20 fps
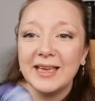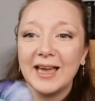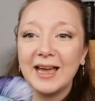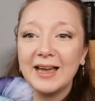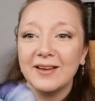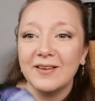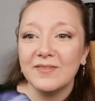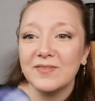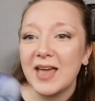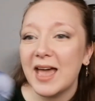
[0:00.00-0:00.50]

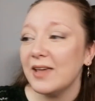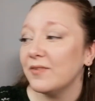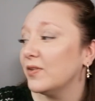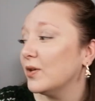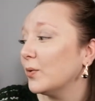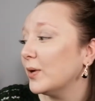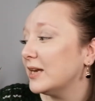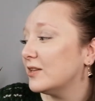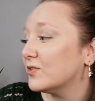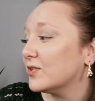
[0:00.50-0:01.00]
yeah, if
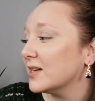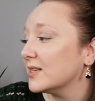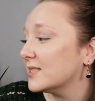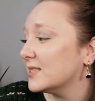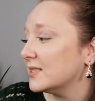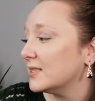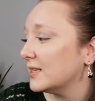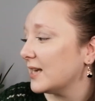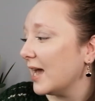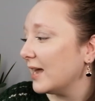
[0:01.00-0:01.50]
you're
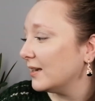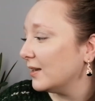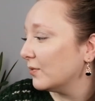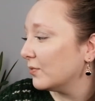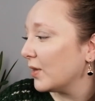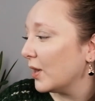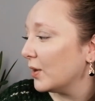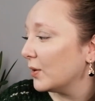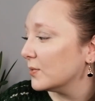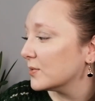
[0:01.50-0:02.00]
interested in any of
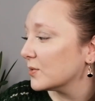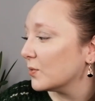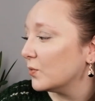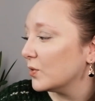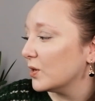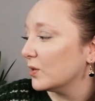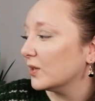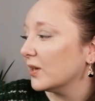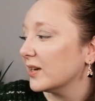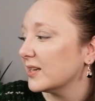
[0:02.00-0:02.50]
those
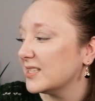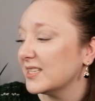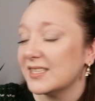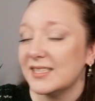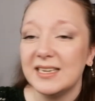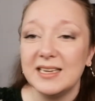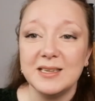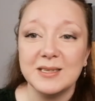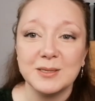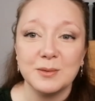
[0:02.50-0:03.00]
or you'd like to
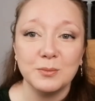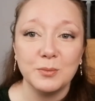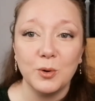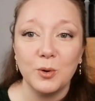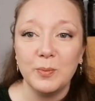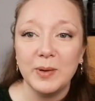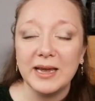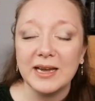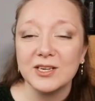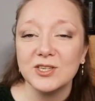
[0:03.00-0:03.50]
see some
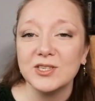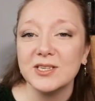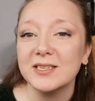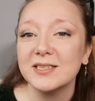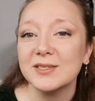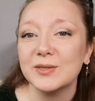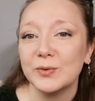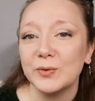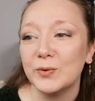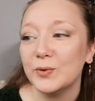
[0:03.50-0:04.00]
more
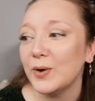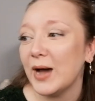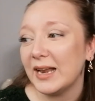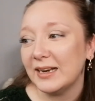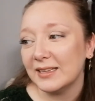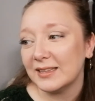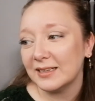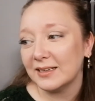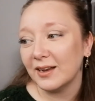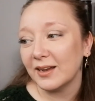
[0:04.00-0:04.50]
pictures or
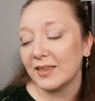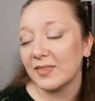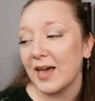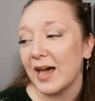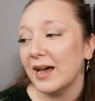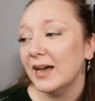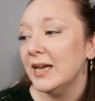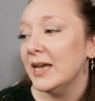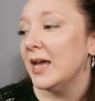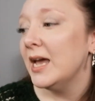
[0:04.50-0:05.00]
anything like
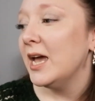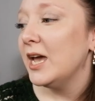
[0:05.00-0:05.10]
that,